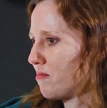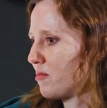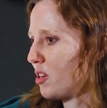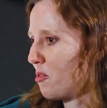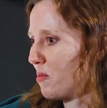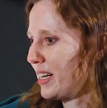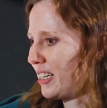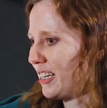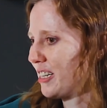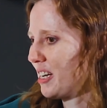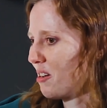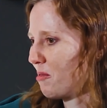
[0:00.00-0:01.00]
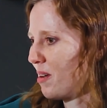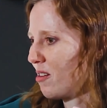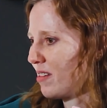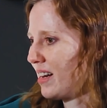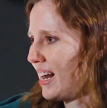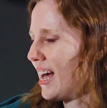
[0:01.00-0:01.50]
directed
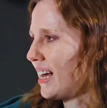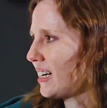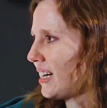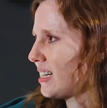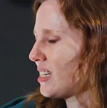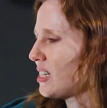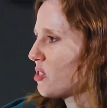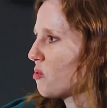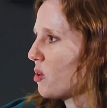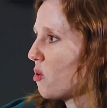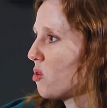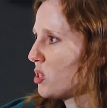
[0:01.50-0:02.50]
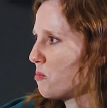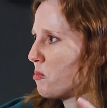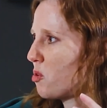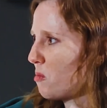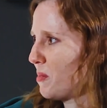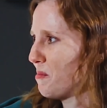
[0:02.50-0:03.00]
around land, and this all the
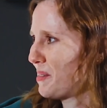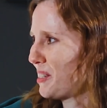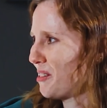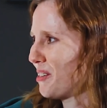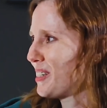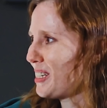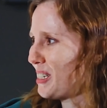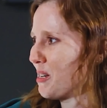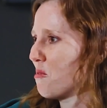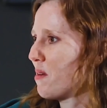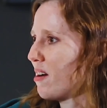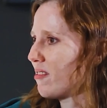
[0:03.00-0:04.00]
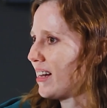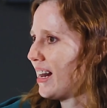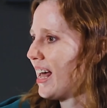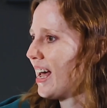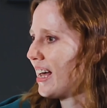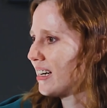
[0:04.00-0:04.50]
problem starts is around
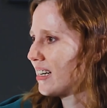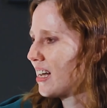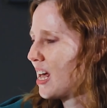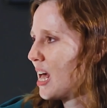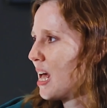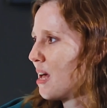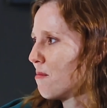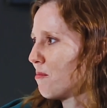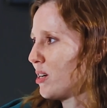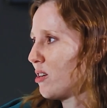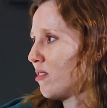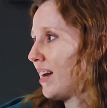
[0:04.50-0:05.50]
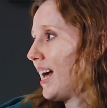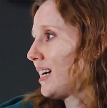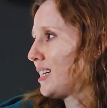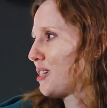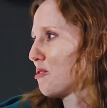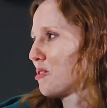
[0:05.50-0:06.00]
land. But
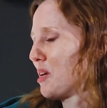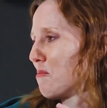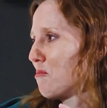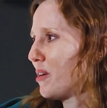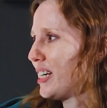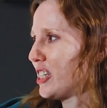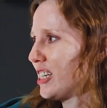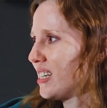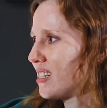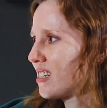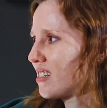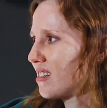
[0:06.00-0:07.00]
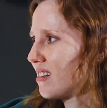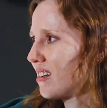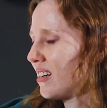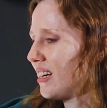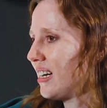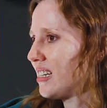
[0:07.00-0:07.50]
land is also precious.
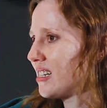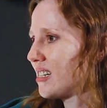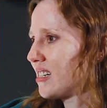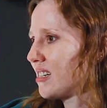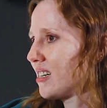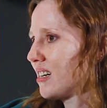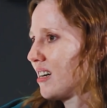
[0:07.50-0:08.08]
It's